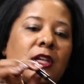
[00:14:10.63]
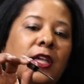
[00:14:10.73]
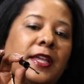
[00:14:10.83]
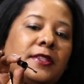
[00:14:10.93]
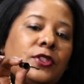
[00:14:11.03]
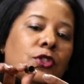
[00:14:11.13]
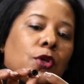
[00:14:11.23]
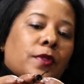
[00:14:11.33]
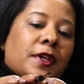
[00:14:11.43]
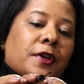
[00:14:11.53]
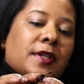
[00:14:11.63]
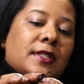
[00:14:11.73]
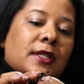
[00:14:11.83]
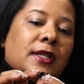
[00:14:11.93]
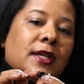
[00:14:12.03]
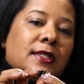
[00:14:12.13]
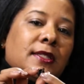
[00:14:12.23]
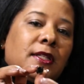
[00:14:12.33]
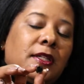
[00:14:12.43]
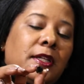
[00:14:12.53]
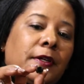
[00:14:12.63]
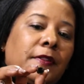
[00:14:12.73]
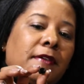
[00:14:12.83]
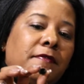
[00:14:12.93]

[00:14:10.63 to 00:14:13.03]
And so there is a gusset in here that